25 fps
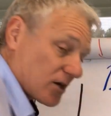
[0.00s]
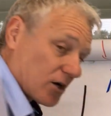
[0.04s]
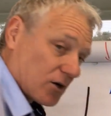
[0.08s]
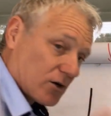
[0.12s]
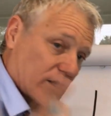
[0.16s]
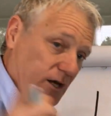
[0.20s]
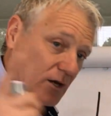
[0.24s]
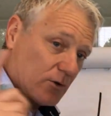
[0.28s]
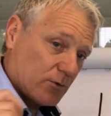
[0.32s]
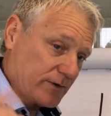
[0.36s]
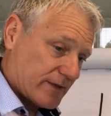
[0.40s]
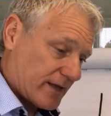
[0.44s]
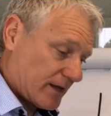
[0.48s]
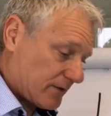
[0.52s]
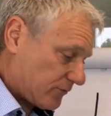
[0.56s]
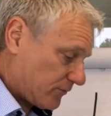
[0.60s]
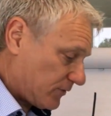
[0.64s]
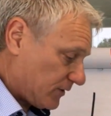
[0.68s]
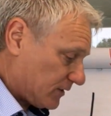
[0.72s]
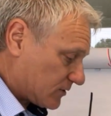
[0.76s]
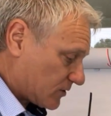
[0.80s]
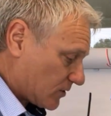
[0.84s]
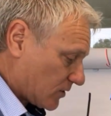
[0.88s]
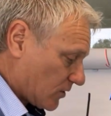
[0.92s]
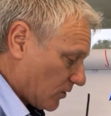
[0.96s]
I'll go with our
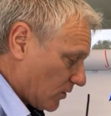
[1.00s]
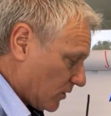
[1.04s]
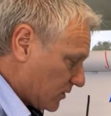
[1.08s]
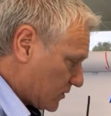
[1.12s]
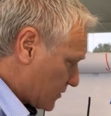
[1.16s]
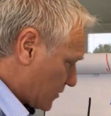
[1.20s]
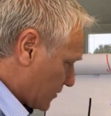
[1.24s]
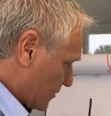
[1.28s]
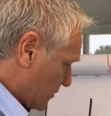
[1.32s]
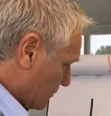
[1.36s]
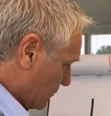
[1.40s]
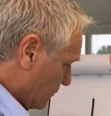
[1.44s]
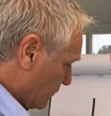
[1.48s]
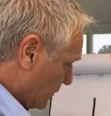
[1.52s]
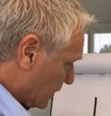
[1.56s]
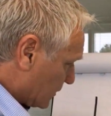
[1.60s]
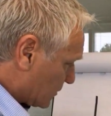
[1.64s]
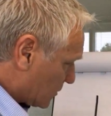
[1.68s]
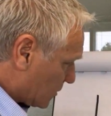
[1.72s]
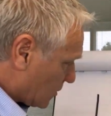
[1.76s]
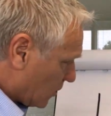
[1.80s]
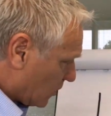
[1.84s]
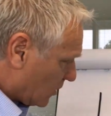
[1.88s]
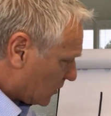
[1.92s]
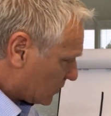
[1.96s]
fixed
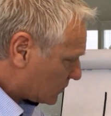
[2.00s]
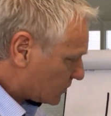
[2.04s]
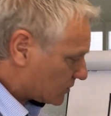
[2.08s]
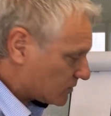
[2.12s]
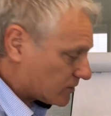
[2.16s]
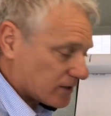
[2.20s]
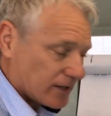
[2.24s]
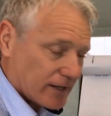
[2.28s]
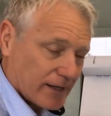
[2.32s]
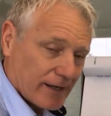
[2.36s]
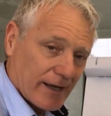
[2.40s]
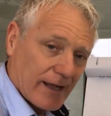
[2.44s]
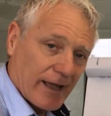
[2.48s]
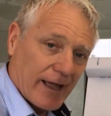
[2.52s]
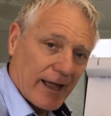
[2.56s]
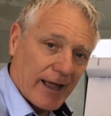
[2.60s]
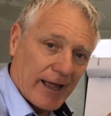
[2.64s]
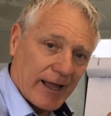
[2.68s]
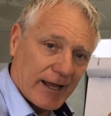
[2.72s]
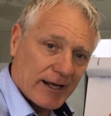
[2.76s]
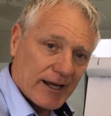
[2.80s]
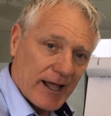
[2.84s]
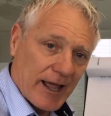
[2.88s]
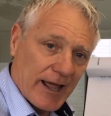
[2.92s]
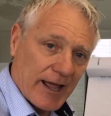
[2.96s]
costs,
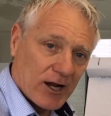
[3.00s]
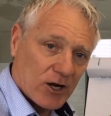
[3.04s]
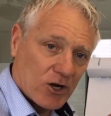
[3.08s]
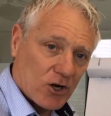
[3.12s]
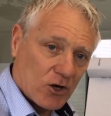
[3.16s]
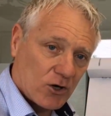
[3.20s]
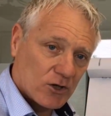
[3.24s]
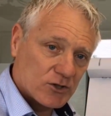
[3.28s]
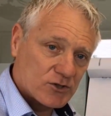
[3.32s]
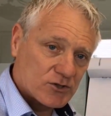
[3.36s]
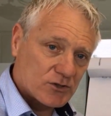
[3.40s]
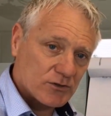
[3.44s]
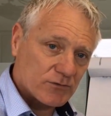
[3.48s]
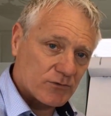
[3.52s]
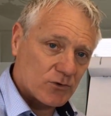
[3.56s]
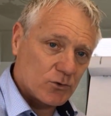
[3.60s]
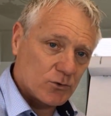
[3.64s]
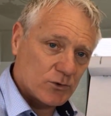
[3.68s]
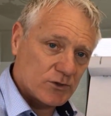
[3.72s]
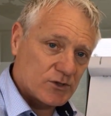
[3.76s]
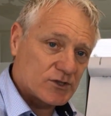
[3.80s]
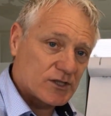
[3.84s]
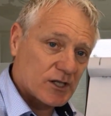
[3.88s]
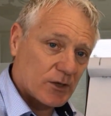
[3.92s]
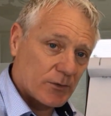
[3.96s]
and our cost of
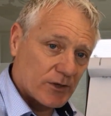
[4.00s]
goods.